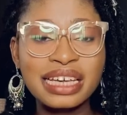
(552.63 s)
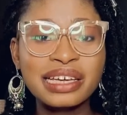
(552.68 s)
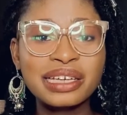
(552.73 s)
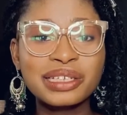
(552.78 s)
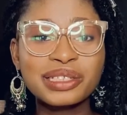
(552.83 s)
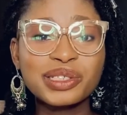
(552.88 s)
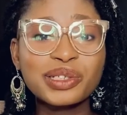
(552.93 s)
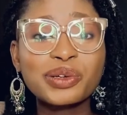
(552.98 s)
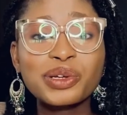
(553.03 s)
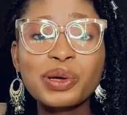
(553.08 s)

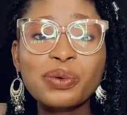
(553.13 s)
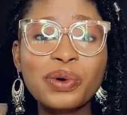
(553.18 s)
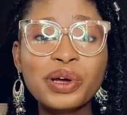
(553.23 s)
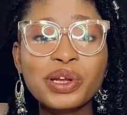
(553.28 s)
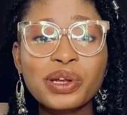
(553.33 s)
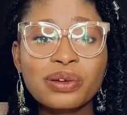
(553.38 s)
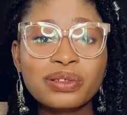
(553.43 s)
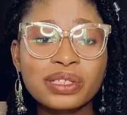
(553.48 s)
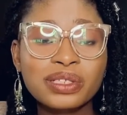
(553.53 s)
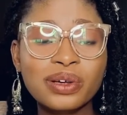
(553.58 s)
So no one
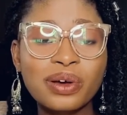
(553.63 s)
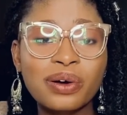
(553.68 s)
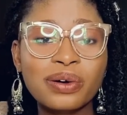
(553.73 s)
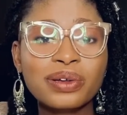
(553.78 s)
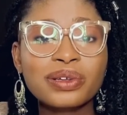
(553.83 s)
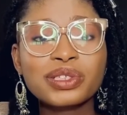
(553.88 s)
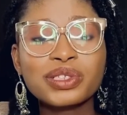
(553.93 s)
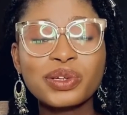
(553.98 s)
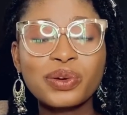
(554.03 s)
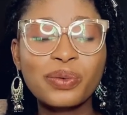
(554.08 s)
knows it
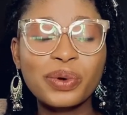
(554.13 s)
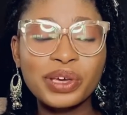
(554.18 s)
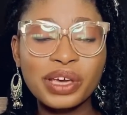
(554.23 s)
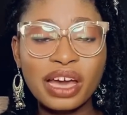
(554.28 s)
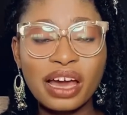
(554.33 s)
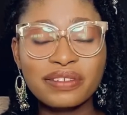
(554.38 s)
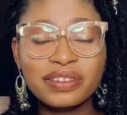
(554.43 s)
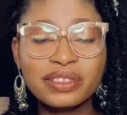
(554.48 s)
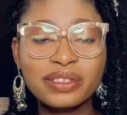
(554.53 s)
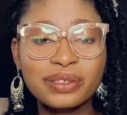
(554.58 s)
all. So what you
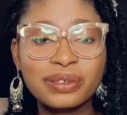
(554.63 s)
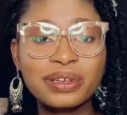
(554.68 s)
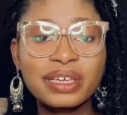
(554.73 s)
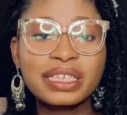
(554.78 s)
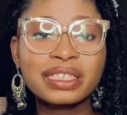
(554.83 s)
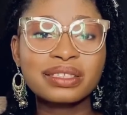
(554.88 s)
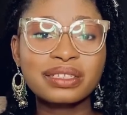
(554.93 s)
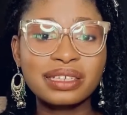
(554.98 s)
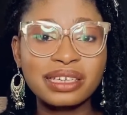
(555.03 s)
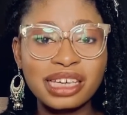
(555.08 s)
have to do
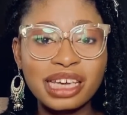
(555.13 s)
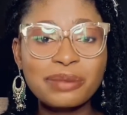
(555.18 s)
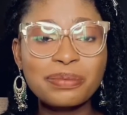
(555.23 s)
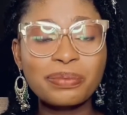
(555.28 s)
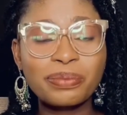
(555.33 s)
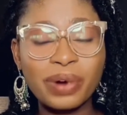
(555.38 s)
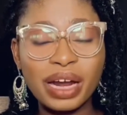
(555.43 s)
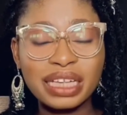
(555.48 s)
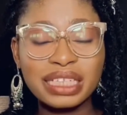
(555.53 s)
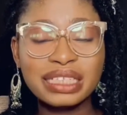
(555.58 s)
is to
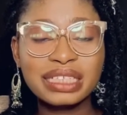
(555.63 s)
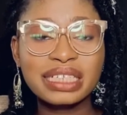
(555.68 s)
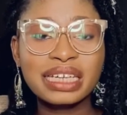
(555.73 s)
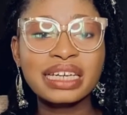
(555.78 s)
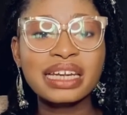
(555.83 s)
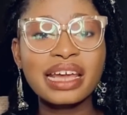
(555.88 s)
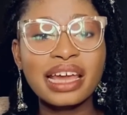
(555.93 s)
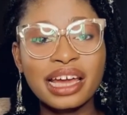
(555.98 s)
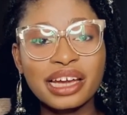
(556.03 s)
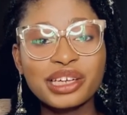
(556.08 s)
keep
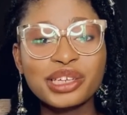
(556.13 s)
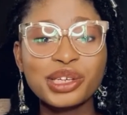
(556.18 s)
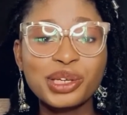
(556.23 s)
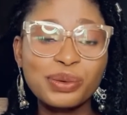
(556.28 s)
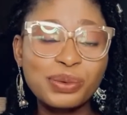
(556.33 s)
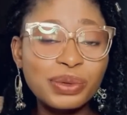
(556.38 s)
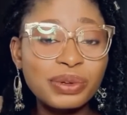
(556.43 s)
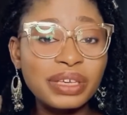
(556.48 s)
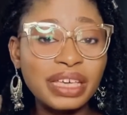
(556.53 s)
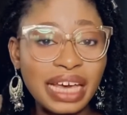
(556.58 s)
practicing and you
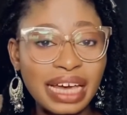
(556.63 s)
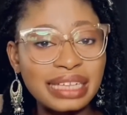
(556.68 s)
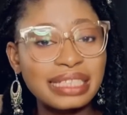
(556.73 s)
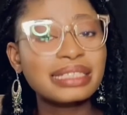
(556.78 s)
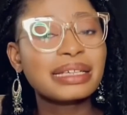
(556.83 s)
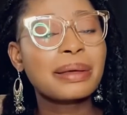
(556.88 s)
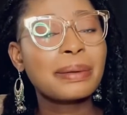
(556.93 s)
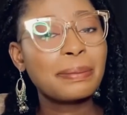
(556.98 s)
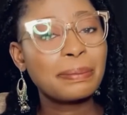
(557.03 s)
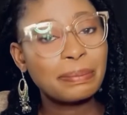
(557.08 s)
will
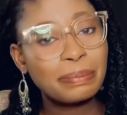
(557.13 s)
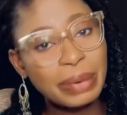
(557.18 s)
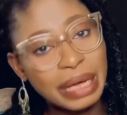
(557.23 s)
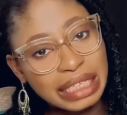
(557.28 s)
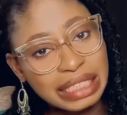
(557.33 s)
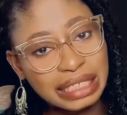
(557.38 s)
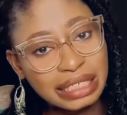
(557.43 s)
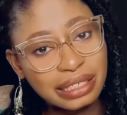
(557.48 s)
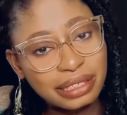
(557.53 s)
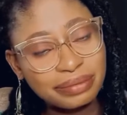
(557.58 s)
get
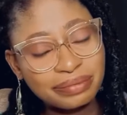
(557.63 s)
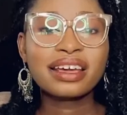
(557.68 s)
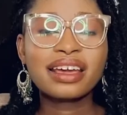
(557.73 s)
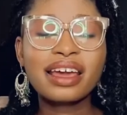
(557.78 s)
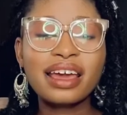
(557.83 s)
better.